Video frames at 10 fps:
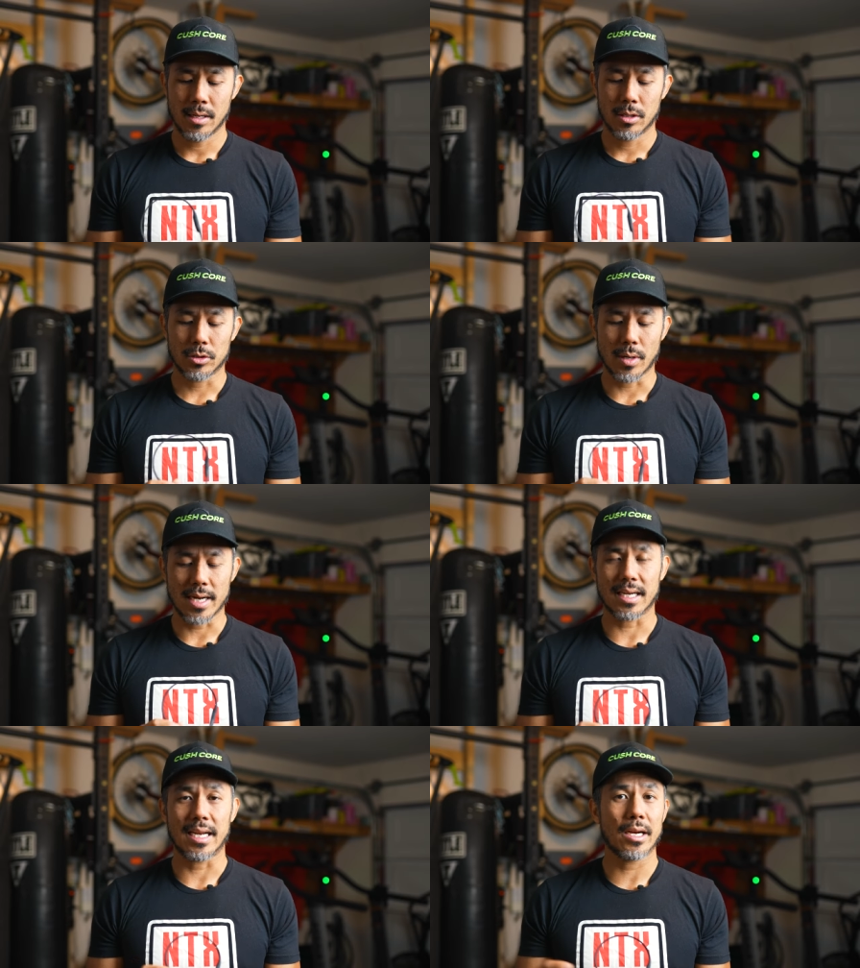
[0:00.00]
So I
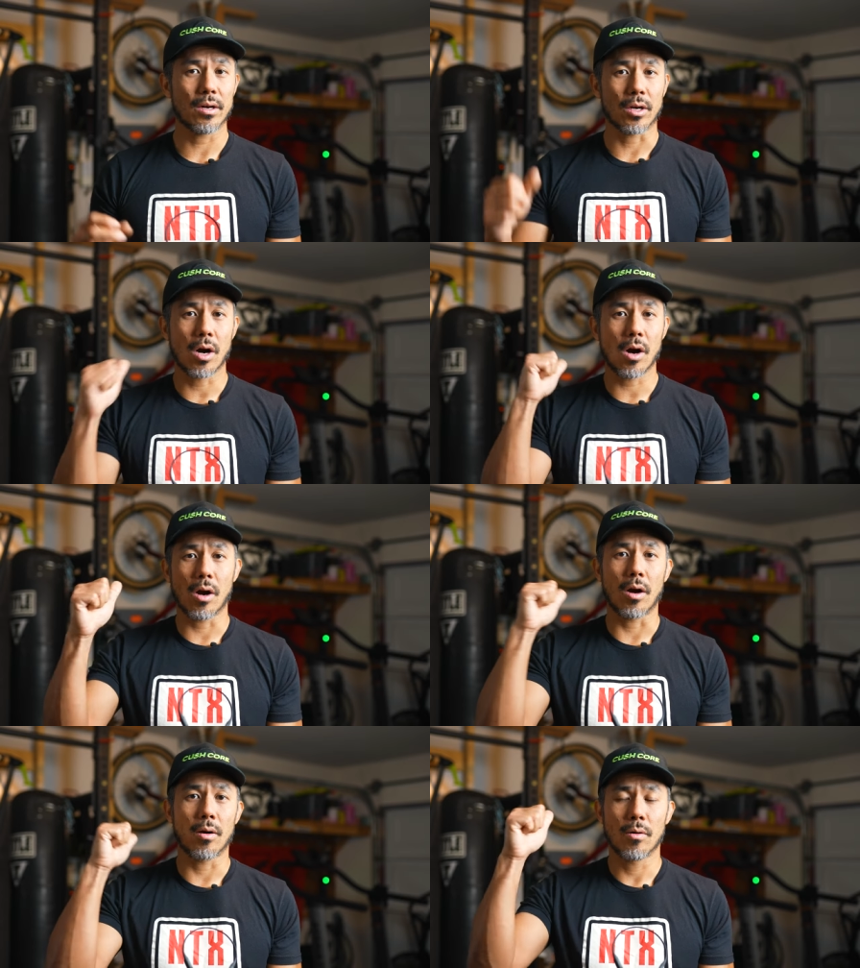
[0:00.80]
can hear a
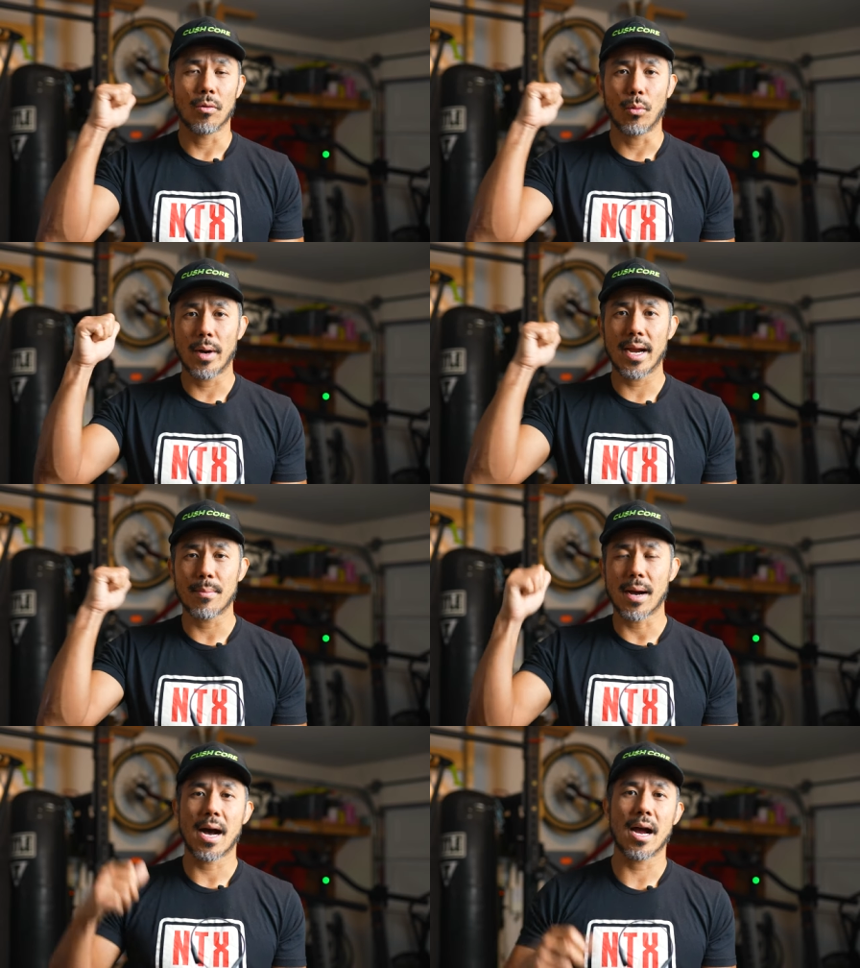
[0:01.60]
car way
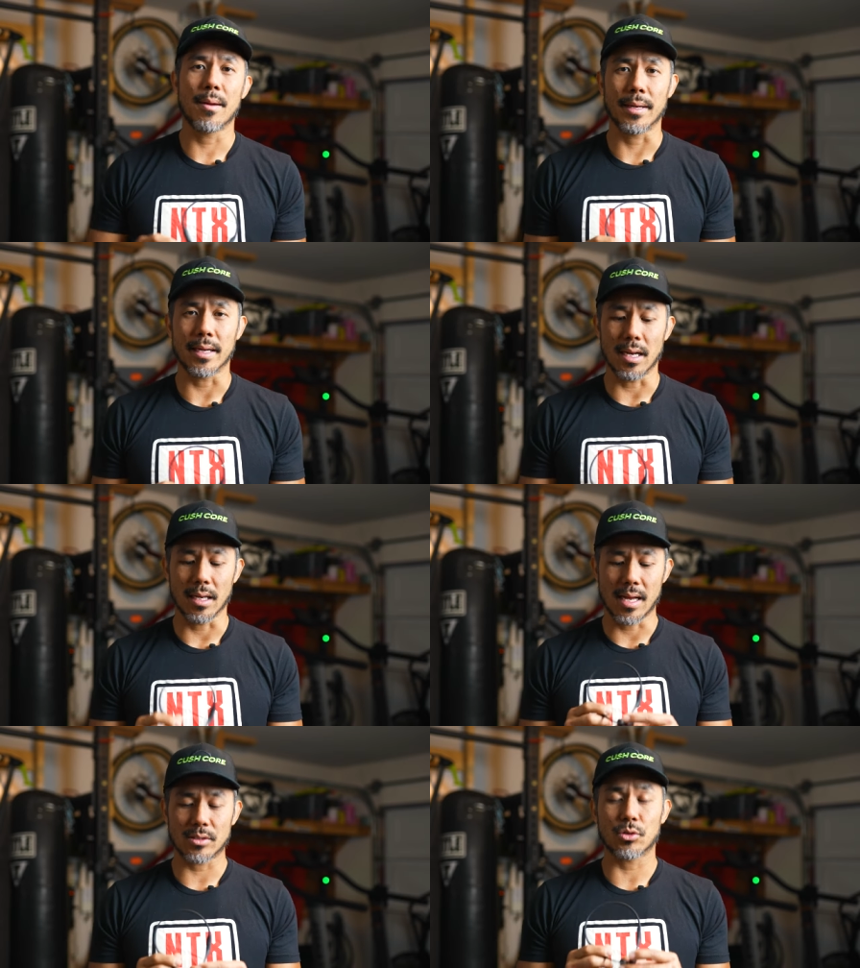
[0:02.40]
behind me a
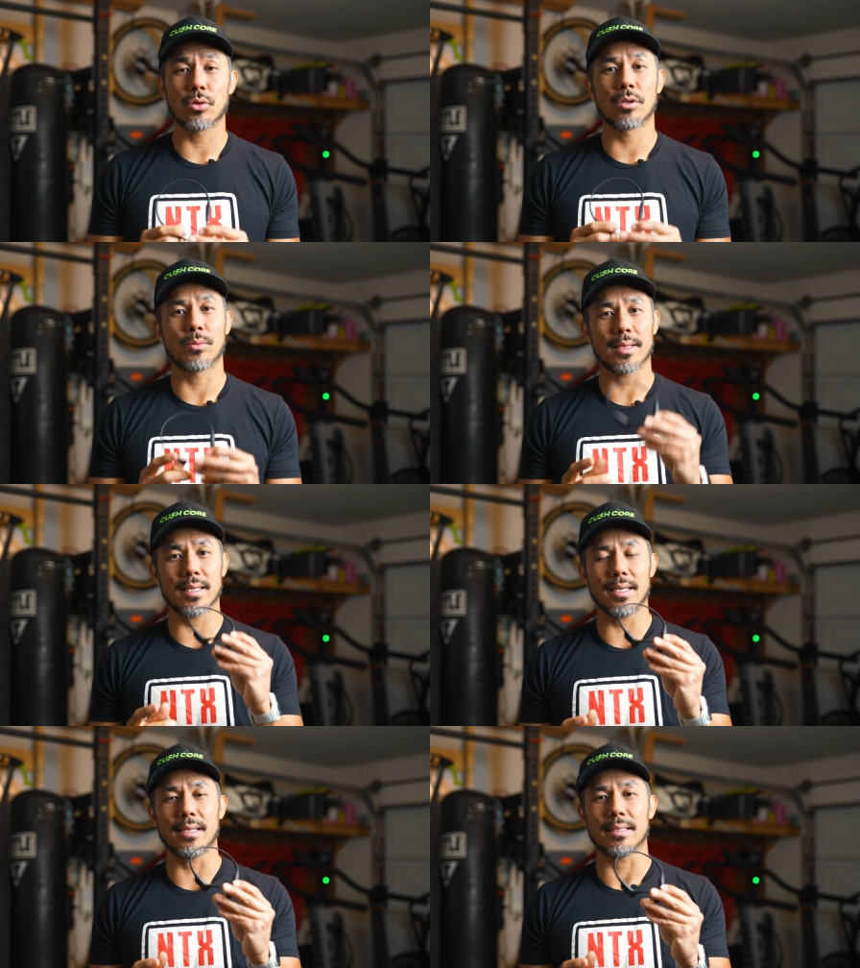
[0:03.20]
lot sooner with
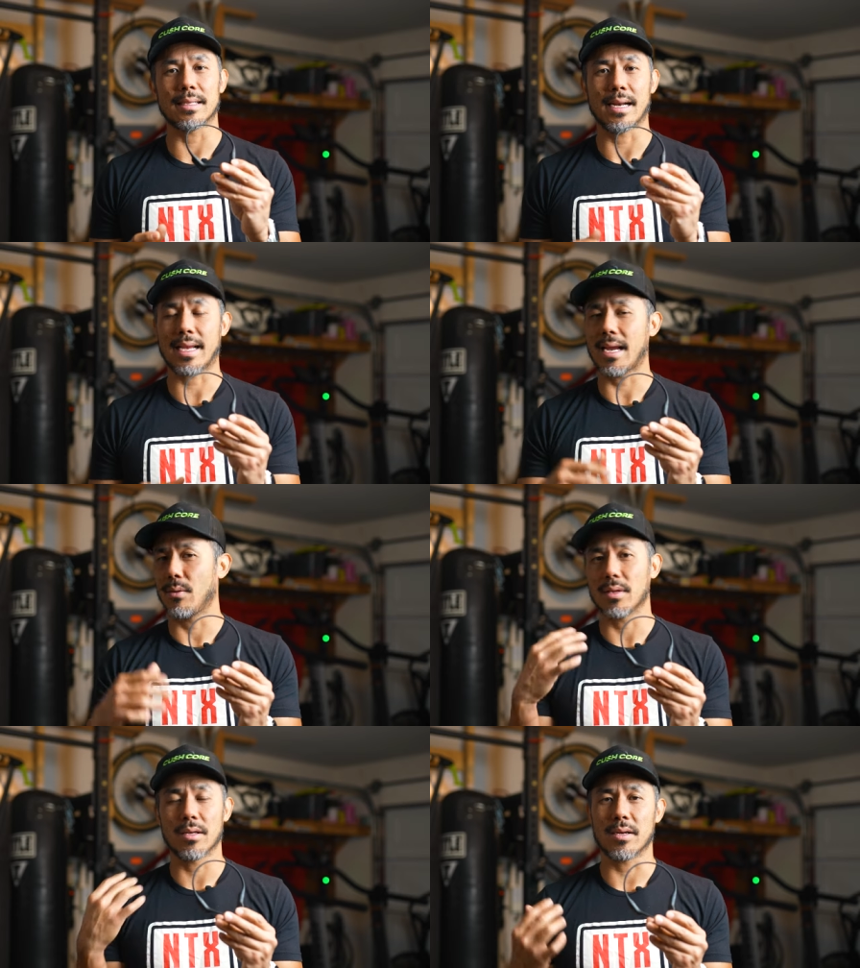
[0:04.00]
these than I can
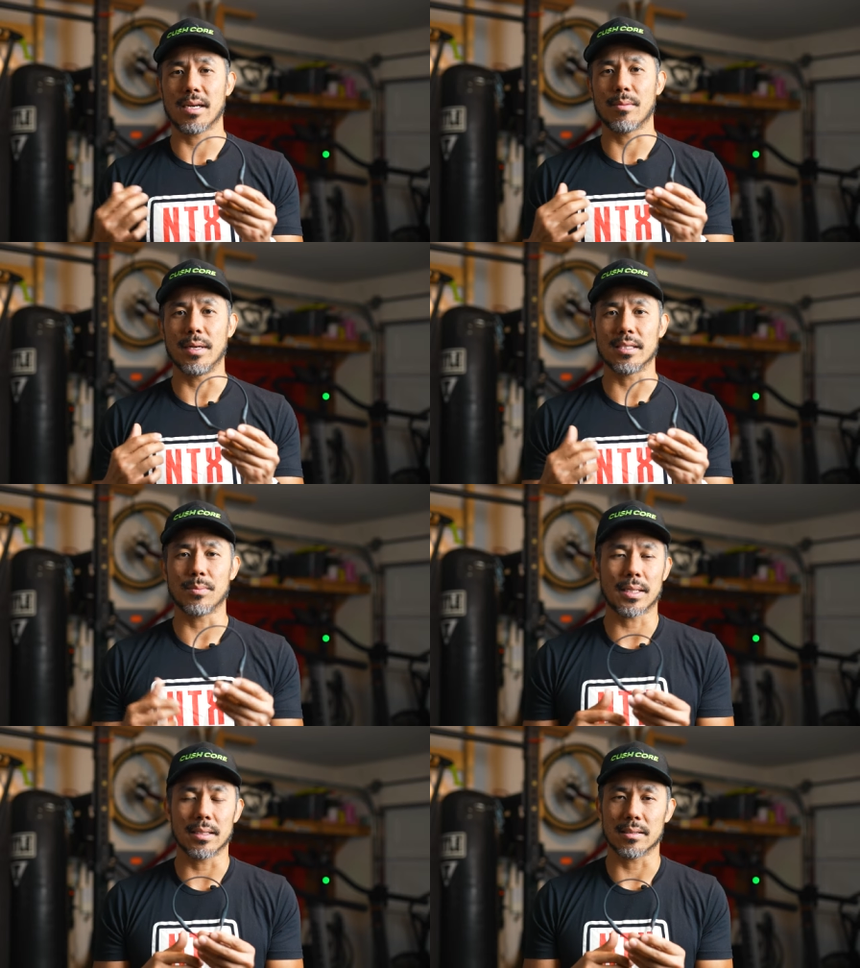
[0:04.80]
with other earbuds,
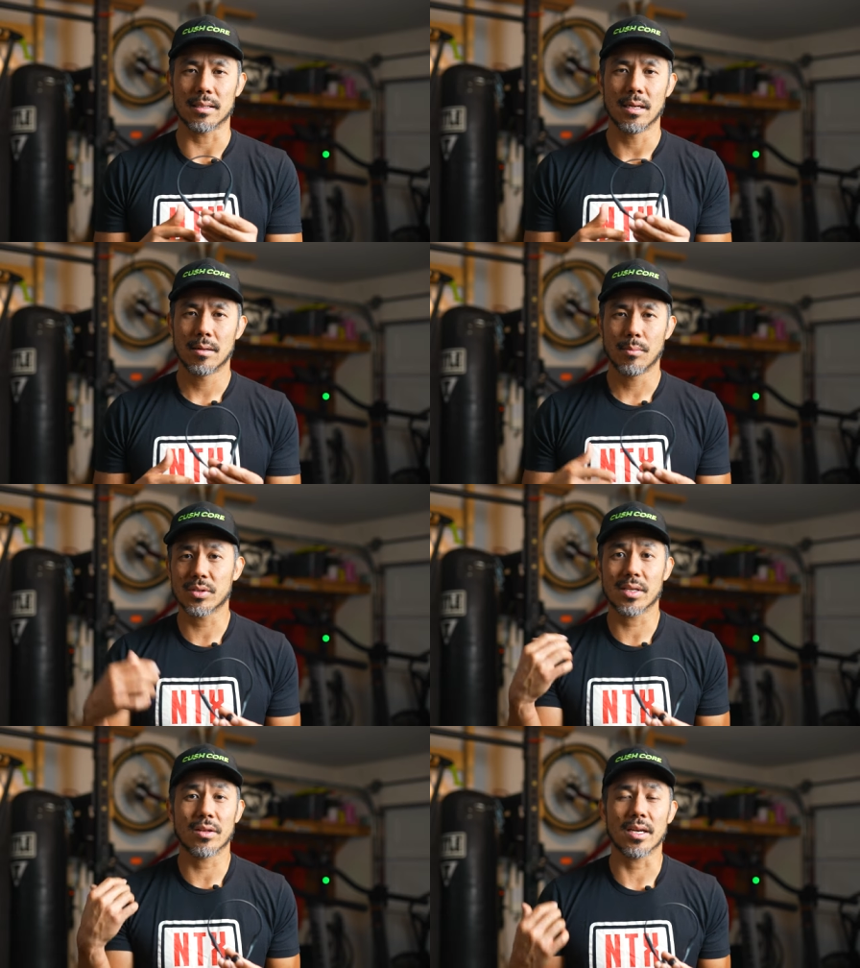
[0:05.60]
because
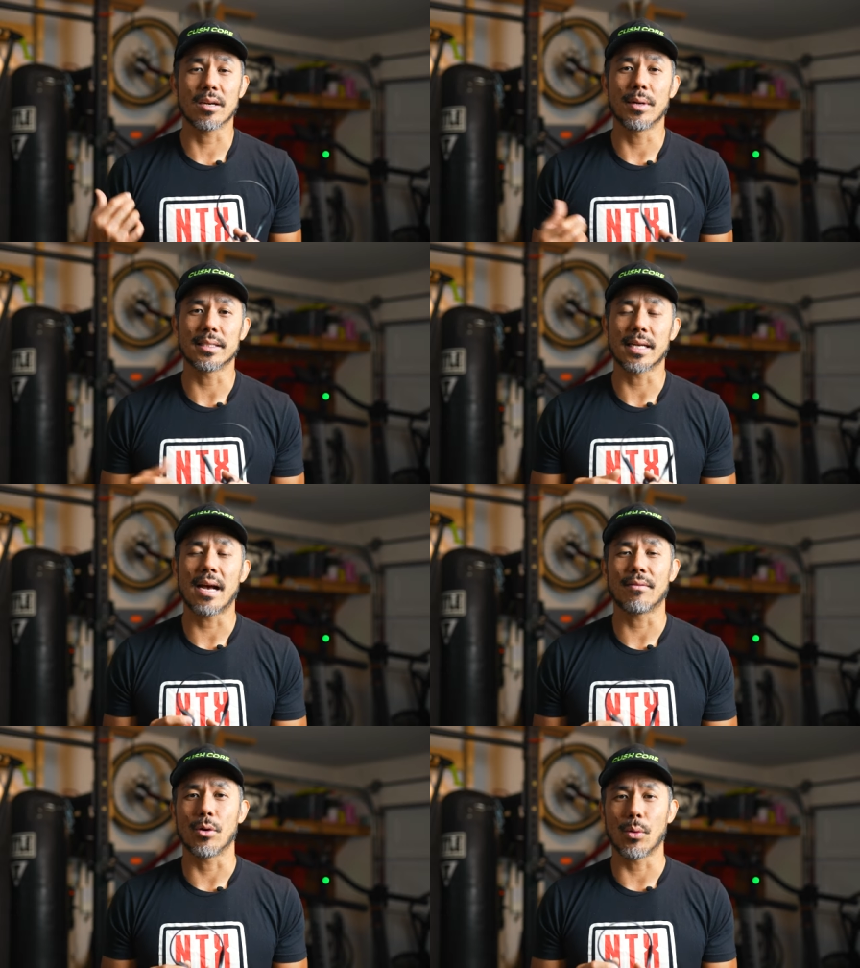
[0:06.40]
most of the other earbuds I
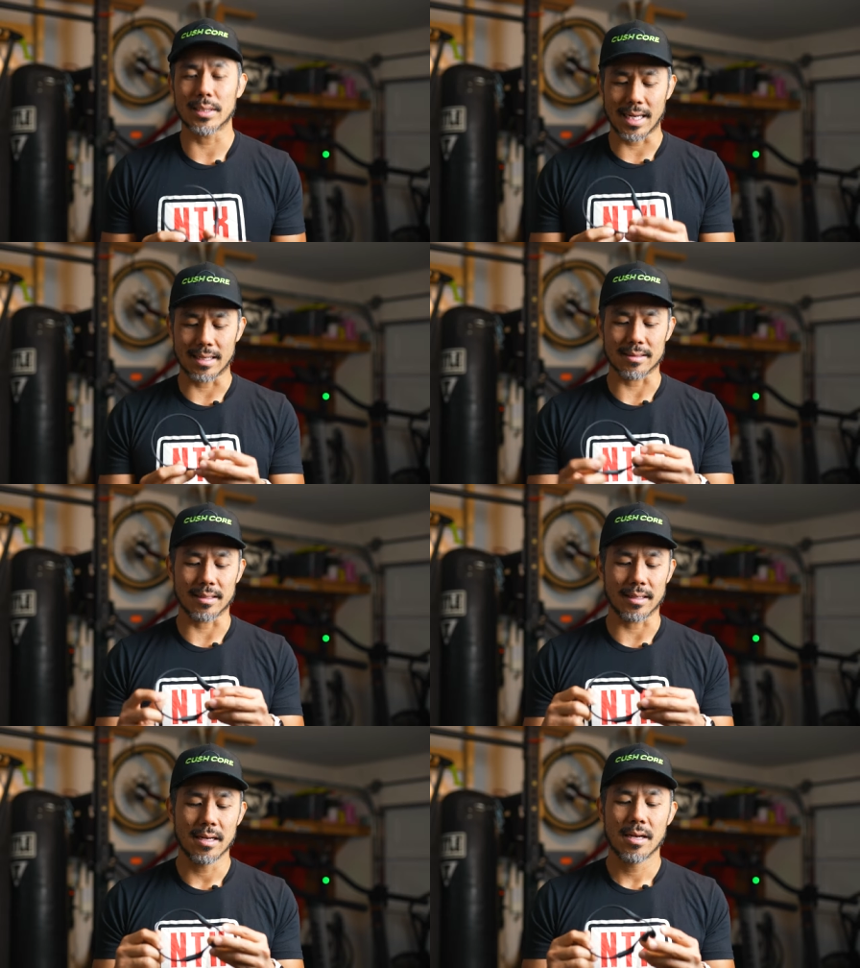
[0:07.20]
have are noise canceling.